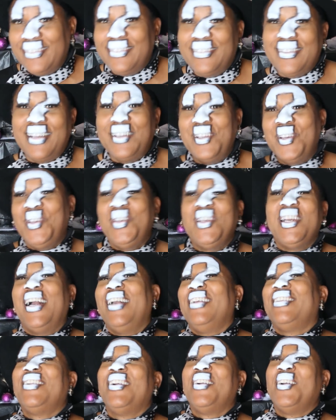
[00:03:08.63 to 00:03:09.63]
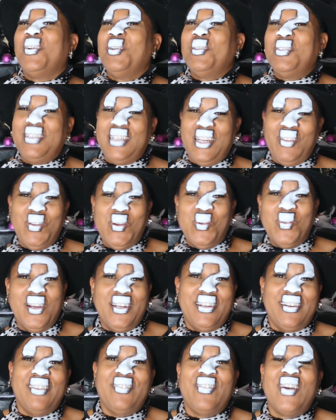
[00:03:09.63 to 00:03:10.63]
So I know you guys heard Stevie
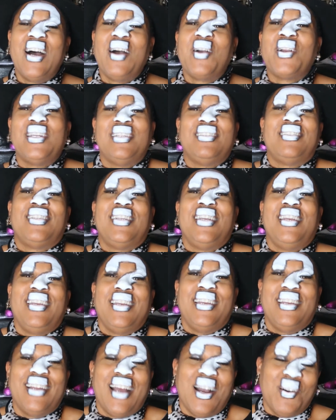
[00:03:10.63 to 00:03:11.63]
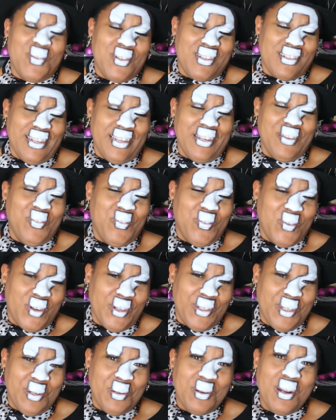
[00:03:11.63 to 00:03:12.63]
Wonder. If I could sing it, I would sing it for
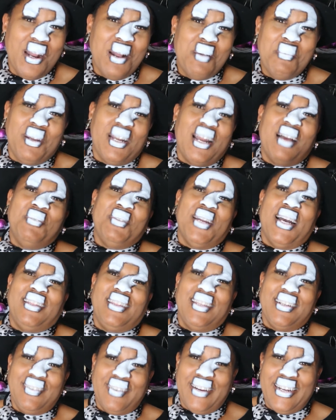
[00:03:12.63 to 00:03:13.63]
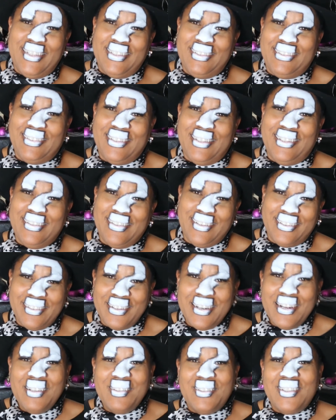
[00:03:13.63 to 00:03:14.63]
you, but I'm not the greatest singer.
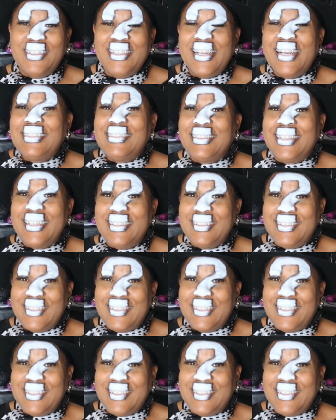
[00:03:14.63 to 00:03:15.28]
So let's get